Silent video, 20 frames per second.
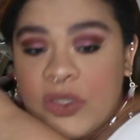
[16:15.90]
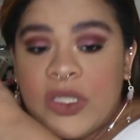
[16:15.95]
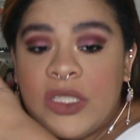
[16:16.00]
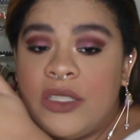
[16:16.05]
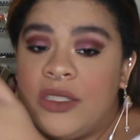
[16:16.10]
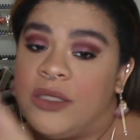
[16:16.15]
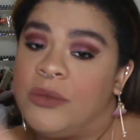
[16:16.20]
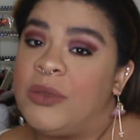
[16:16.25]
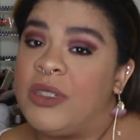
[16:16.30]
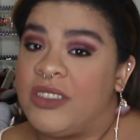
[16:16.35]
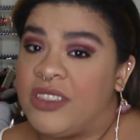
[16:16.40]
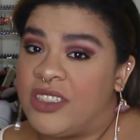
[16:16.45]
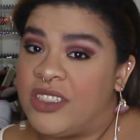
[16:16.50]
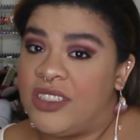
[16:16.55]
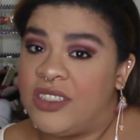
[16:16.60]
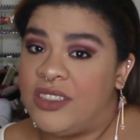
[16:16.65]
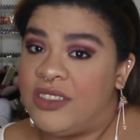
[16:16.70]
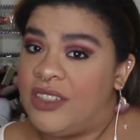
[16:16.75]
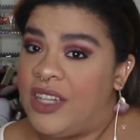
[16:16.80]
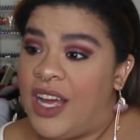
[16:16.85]
It smells
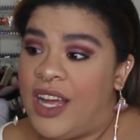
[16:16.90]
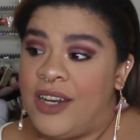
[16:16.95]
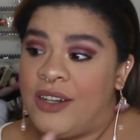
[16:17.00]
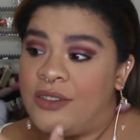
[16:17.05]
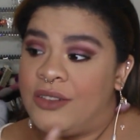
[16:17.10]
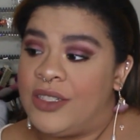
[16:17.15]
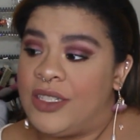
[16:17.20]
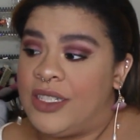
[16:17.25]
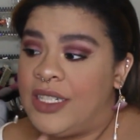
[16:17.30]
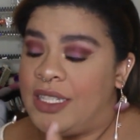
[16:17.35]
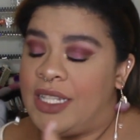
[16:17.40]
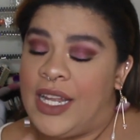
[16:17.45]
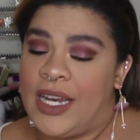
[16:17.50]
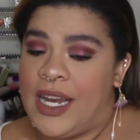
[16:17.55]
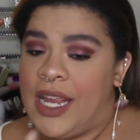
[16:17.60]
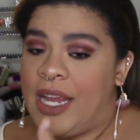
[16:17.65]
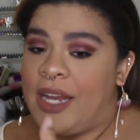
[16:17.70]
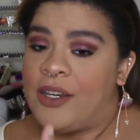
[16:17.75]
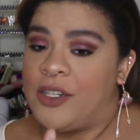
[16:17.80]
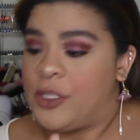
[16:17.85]
good. I don't get that
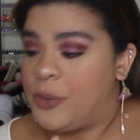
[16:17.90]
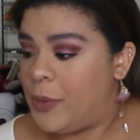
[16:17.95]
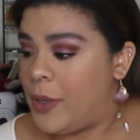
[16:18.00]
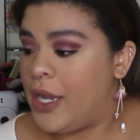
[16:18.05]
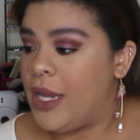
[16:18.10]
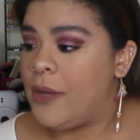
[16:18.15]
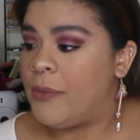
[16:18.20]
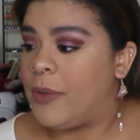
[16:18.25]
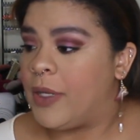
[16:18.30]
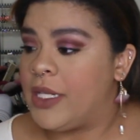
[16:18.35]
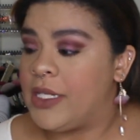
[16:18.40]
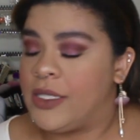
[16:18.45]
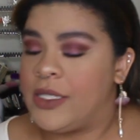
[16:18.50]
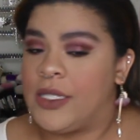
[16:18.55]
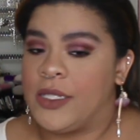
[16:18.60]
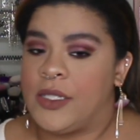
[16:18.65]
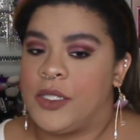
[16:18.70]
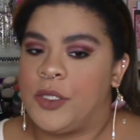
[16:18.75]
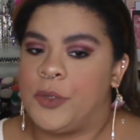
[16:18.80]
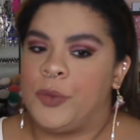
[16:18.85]
hairspray, but it
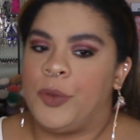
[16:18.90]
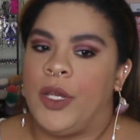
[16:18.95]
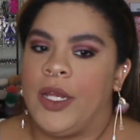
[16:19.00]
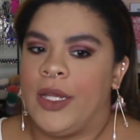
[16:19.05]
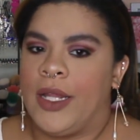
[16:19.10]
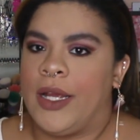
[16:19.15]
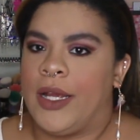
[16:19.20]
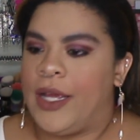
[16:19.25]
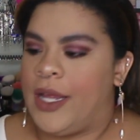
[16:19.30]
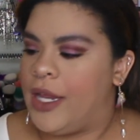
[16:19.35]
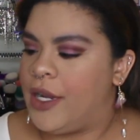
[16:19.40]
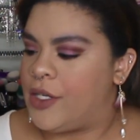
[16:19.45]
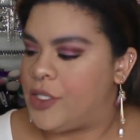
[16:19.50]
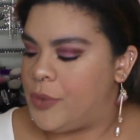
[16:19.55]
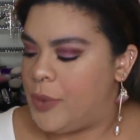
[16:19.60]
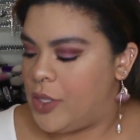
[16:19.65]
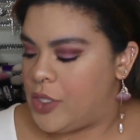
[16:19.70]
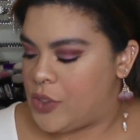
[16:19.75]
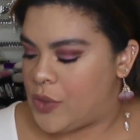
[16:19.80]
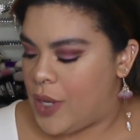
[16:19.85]
does spray like a
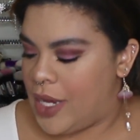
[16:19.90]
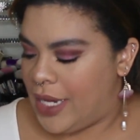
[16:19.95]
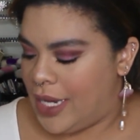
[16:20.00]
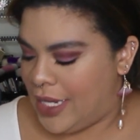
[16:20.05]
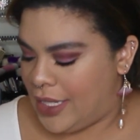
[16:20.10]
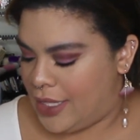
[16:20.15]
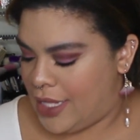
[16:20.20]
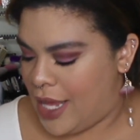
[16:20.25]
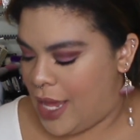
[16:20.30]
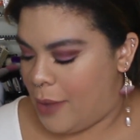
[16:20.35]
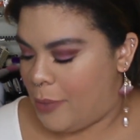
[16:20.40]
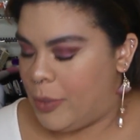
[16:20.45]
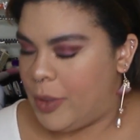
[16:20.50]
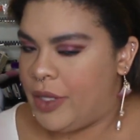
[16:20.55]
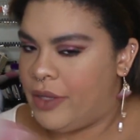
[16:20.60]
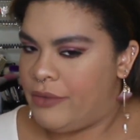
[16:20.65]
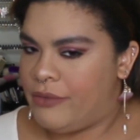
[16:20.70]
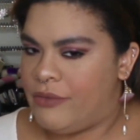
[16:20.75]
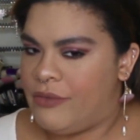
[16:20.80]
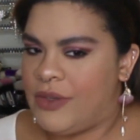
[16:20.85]
hairspray, so I get that, but
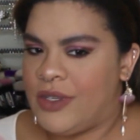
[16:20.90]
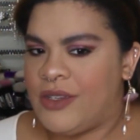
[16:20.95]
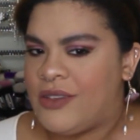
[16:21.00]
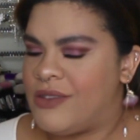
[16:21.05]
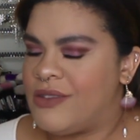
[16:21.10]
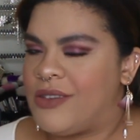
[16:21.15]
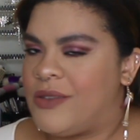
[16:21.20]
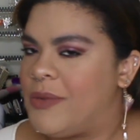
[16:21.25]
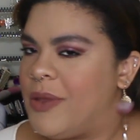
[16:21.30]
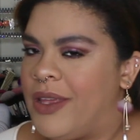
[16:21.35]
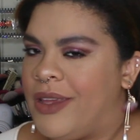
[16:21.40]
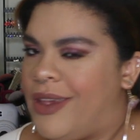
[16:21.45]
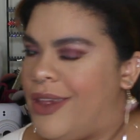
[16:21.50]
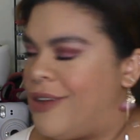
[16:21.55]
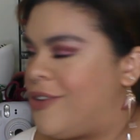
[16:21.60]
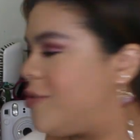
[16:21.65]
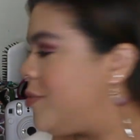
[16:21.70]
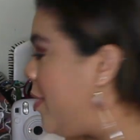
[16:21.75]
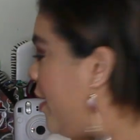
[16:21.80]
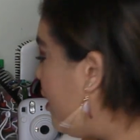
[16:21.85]
it doesn't smell like
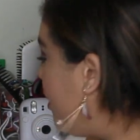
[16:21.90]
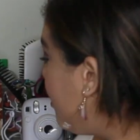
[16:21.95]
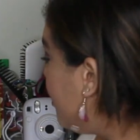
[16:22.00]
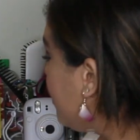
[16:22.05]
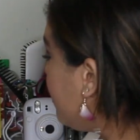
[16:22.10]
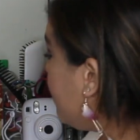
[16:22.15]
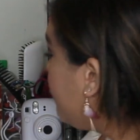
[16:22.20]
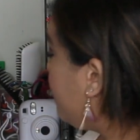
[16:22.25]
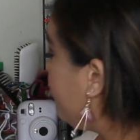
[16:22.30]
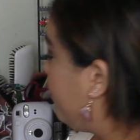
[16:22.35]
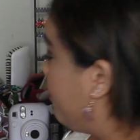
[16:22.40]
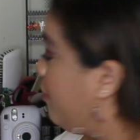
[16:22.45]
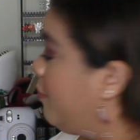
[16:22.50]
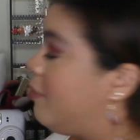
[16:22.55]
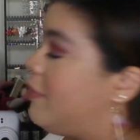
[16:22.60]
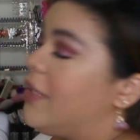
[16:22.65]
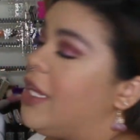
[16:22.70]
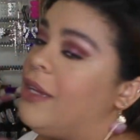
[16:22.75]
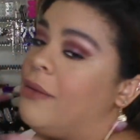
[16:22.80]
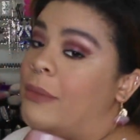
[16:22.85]
hairspray,
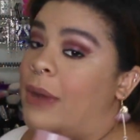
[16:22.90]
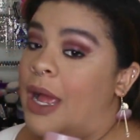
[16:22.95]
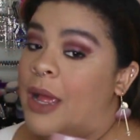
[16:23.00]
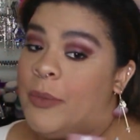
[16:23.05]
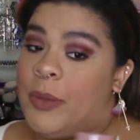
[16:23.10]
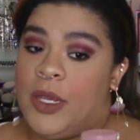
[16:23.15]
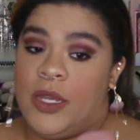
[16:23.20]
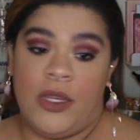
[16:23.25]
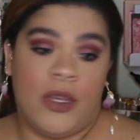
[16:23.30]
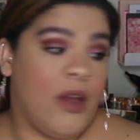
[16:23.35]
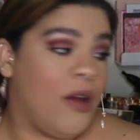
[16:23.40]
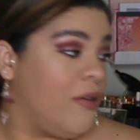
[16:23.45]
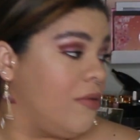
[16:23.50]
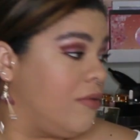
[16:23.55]
in my opinion.